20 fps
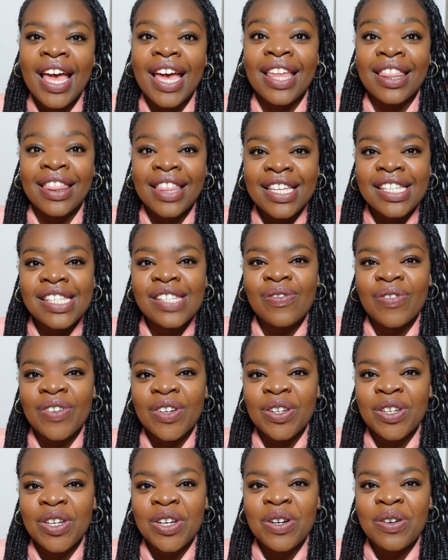In this
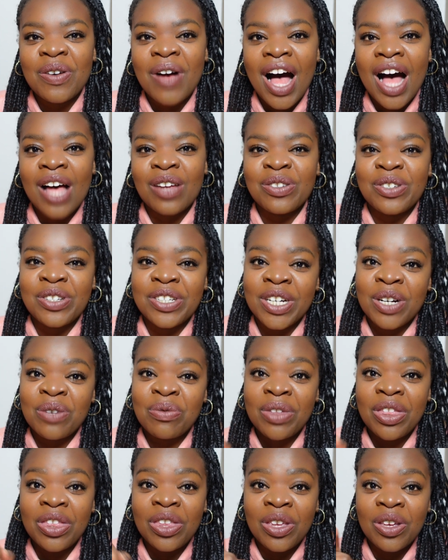video, I'll share
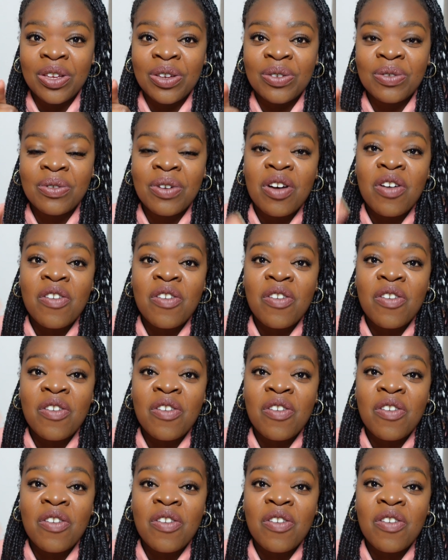with you